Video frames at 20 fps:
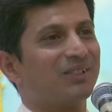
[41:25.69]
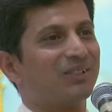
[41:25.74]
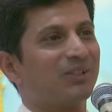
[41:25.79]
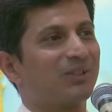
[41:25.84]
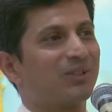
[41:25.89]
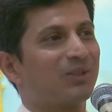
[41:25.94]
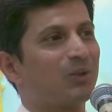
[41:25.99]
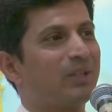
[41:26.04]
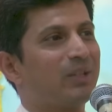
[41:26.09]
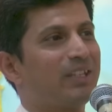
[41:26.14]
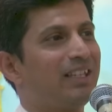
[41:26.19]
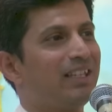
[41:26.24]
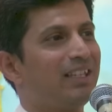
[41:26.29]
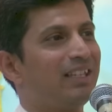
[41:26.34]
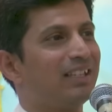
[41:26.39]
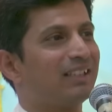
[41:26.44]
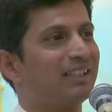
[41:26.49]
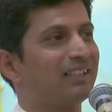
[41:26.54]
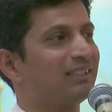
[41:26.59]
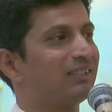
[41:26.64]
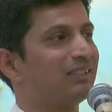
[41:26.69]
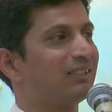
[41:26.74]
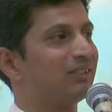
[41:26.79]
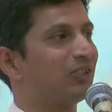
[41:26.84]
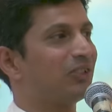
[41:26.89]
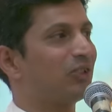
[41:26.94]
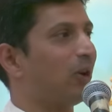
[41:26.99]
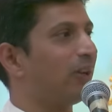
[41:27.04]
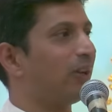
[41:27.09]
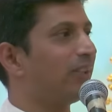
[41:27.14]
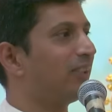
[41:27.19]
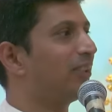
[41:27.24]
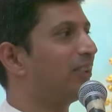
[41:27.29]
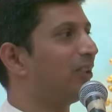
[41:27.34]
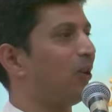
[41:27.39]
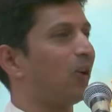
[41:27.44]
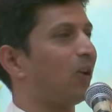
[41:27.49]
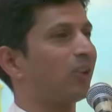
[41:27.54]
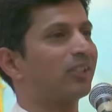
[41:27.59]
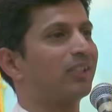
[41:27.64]
So he joins
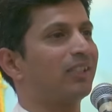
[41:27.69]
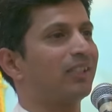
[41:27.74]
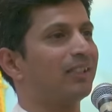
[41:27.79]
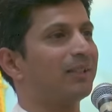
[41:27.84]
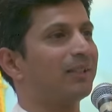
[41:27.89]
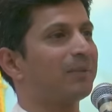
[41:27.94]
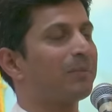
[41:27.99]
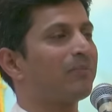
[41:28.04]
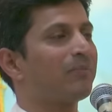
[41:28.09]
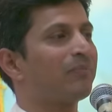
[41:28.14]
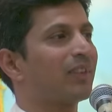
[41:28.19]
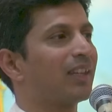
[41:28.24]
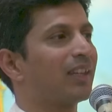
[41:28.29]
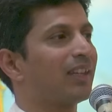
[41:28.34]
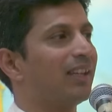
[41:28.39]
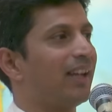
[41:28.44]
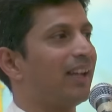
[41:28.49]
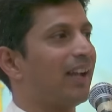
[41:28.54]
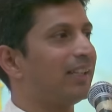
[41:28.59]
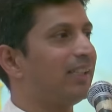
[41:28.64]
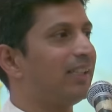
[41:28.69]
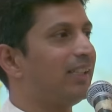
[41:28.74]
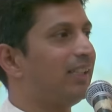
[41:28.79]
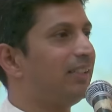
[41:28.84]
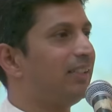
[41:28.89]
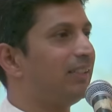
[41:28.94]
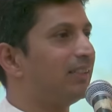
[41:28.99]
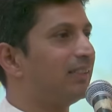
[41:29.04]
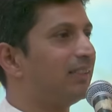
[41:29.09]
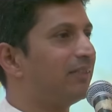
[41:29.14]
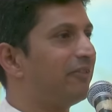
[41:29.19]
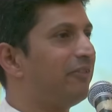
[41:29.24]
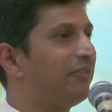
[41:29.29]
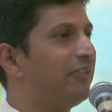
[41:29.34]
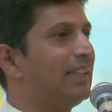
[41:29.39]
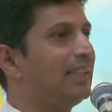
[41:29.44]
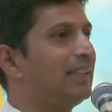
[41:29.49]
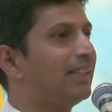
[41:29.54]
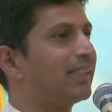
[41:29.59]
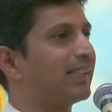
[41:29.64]
the hostel and he
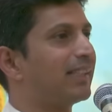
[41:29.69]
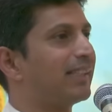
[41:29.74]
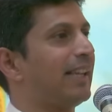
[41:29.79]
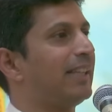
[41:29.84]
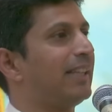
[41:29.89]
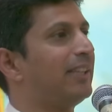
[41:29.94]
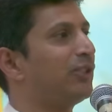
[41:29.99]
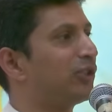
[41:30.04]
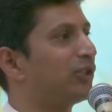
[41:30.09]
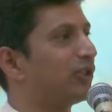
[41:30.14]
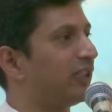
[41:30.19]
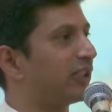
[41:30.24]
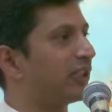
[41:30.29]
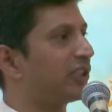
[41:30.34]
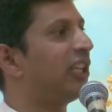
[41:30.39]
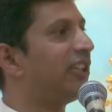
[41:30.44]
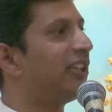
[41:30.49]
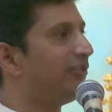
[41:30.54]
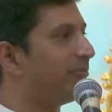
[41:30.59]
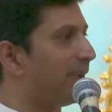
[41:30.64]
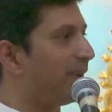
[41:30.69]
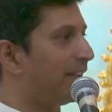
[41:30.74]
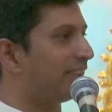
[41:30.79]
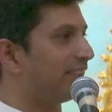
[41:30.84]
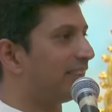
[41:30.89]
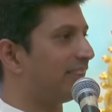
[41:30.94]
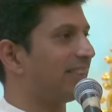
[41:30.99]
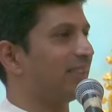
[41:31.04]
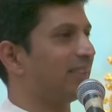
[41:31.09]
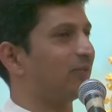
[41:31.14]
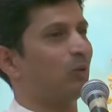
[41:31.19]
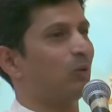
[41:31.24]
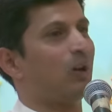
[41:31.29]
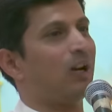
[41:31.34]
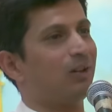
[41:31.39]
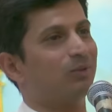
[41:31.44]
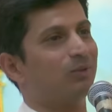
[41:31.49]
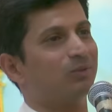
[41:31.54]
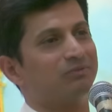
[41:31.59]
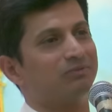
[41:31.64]
feels a sense of achievement. He said,
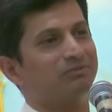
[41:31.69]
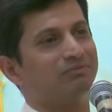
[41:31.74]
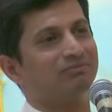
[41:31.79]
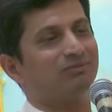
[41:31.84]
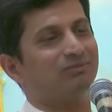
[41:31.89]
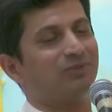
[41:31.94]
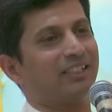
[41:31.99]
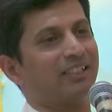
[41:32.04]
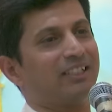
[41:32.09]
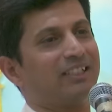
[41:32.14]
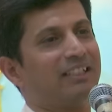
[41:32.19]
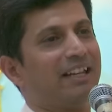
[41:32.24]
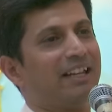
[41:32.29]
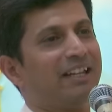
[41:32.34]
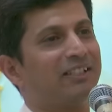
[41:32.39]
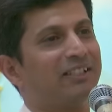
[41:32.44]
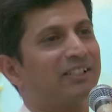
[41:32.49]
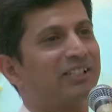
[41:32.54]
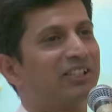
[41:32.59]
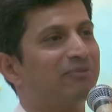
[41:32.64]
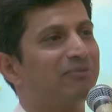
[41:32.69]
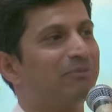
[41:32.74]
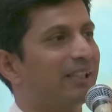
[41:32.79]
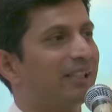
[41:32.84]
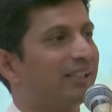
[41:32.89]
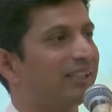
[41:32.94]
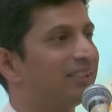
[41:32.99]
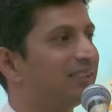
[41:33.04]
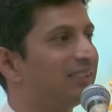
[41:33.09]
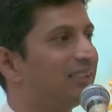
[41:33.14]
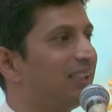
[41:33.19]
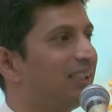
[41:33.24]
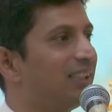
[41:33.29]
wow, what a great achievement.